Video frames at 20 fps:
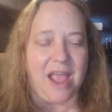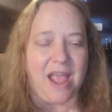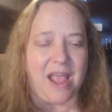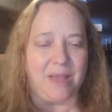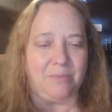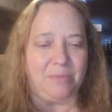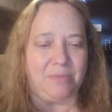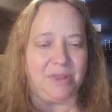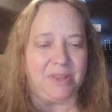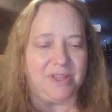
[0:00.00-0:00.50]

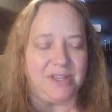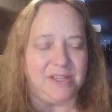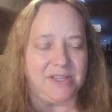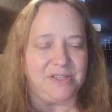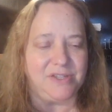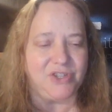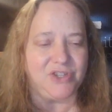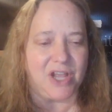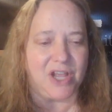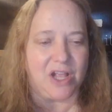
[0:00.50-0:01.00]
And
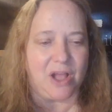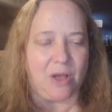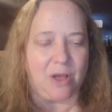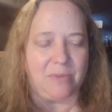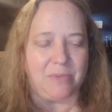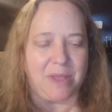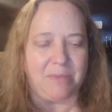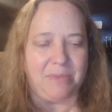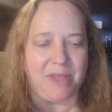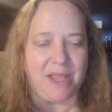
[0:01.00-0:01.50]
please check out
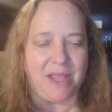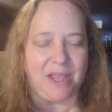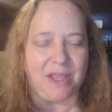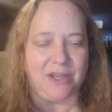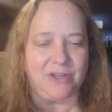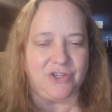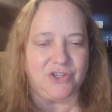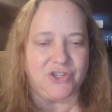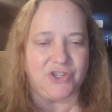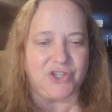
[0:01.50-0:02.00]
my
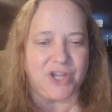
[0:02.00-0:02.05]
page.